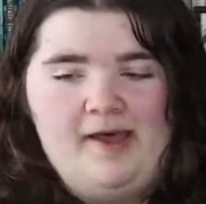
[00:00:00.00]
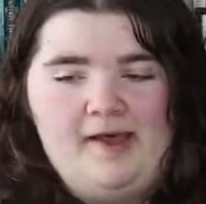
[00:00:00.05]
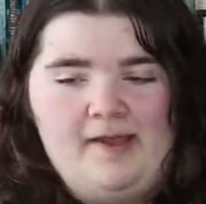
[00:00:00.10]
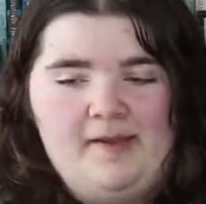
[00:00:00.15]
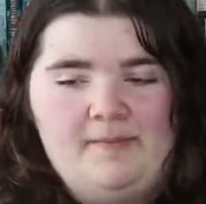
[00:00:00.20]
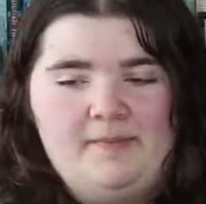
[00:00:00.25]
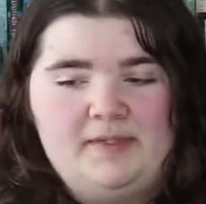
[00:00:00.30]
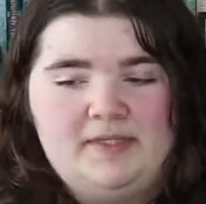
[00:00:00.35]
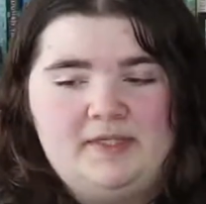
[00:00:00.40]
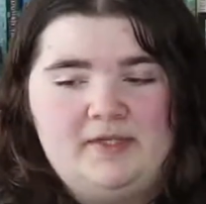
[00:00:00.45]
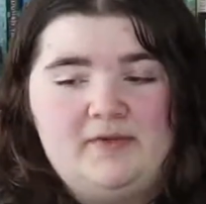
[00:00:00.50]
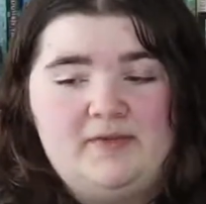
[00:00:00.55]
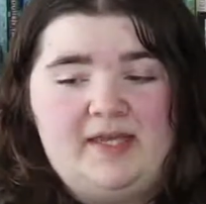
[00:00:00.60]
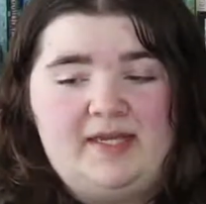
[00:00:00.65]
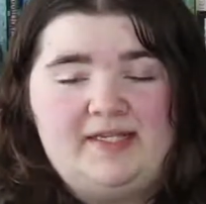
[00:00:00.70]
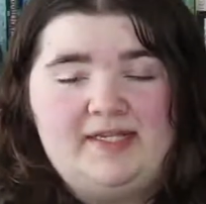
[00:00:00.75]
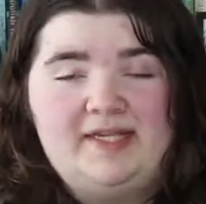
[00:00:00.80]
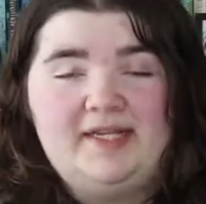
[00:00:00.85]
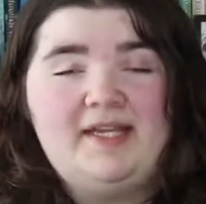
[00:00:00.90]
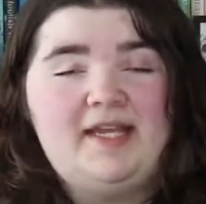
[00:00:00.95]
Um, so
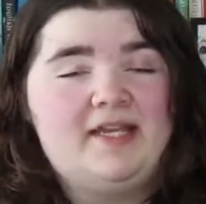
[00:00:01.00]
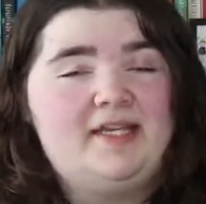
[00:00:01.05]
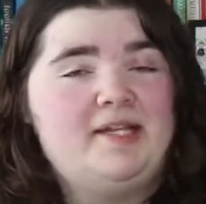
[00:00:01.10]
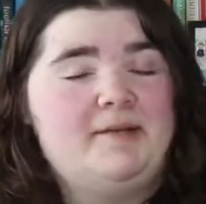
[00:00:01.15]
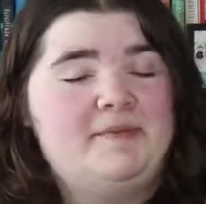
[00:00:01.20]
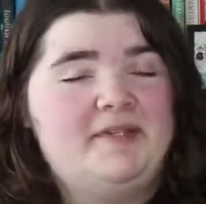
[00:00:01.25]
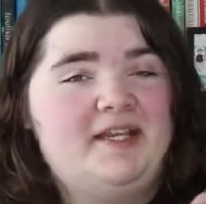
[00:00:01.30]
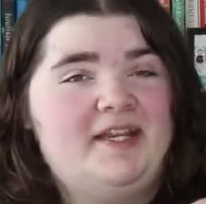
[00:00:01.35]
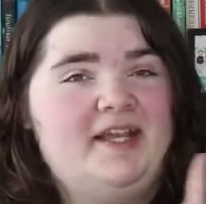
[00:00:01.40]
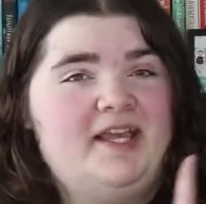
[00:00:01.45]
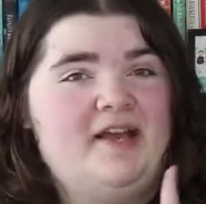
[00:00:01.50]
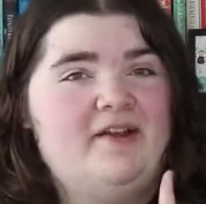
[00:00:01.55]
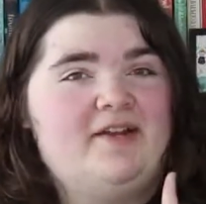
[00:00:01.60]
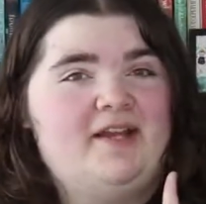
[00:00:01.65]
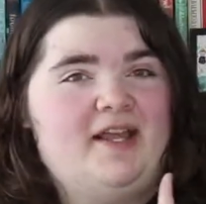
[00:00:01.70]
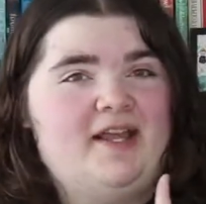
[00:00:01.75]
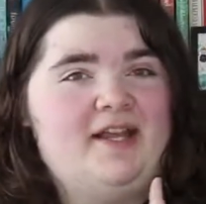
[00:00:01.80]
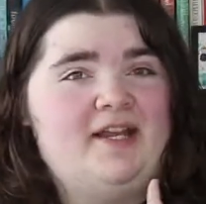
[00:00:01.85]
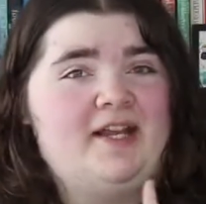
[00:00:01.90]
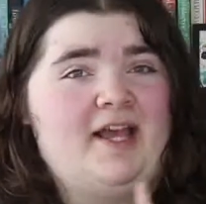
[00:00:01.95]
they did end up sending out
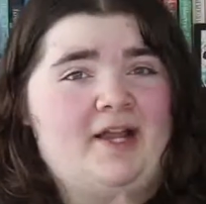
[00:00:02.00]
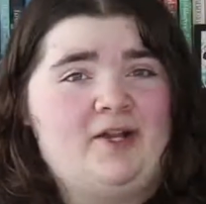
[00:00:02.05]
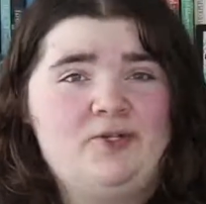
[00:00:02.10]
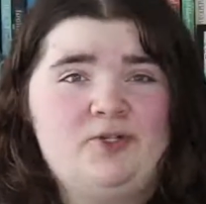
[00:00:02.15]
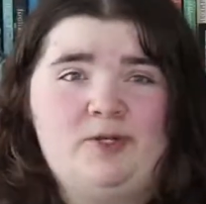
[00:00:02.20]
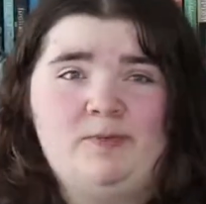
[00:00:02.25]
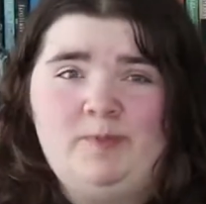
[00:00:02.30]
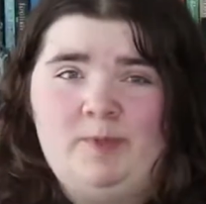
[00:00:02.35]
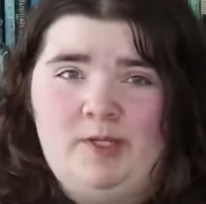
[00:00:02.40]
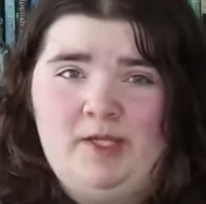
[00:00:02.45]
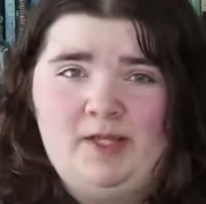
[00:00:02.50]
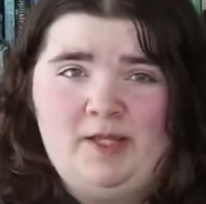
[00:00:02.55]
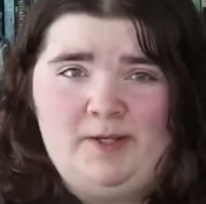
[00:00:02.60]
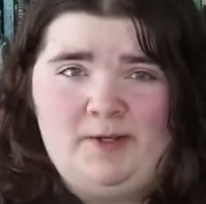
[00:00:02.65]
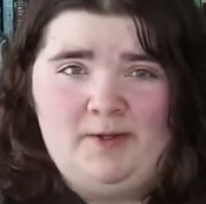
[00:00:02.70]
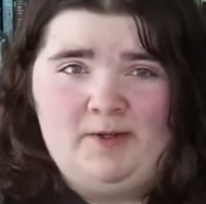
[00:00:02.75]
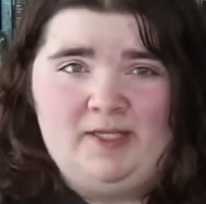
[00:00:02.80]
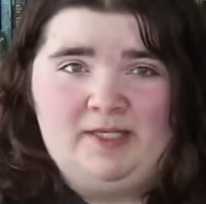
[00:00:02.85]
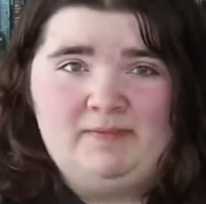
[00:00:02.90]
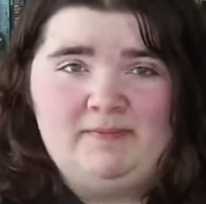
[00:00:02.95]
an extra book
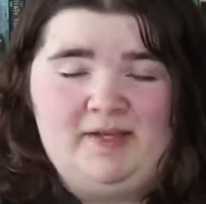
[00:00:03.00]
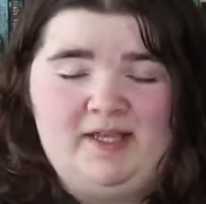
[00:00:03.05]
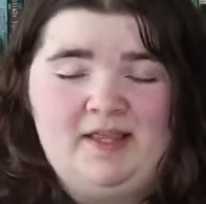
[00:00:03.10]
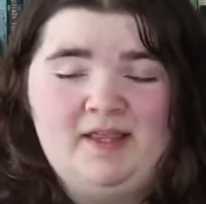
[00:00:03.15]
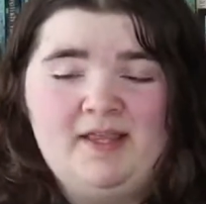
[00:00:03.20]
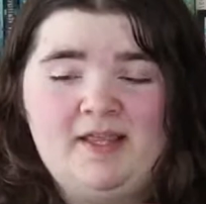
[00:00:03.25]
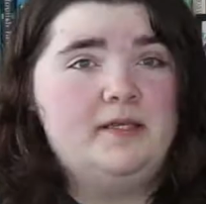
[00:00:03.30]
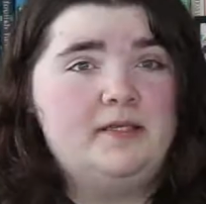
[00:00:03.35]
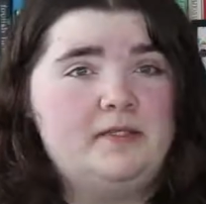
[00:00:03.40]
though this month.